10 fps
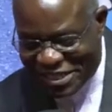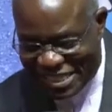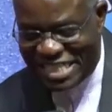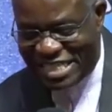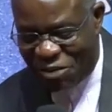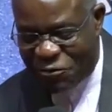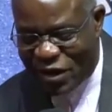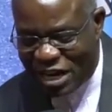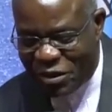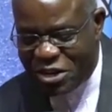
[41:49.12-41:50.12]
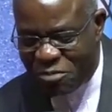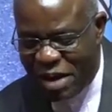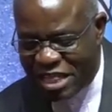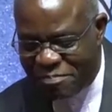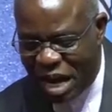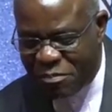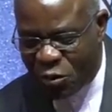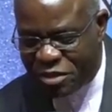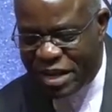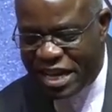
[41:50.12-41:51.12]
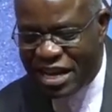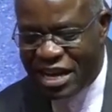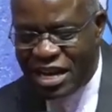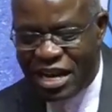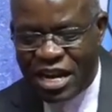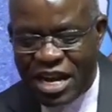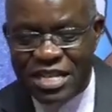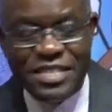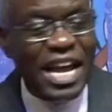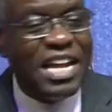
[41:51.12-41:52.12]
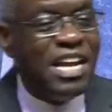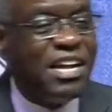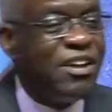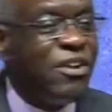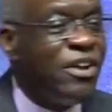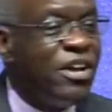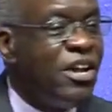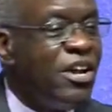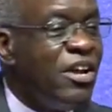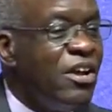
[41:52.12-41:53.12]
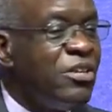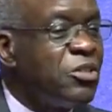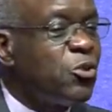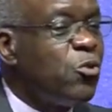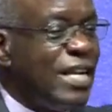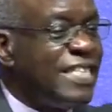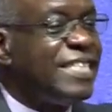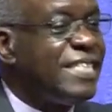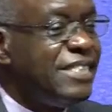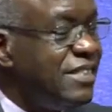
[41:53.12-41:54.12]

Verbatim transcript: did, if you can read your, the Bible with me, he said, sweat,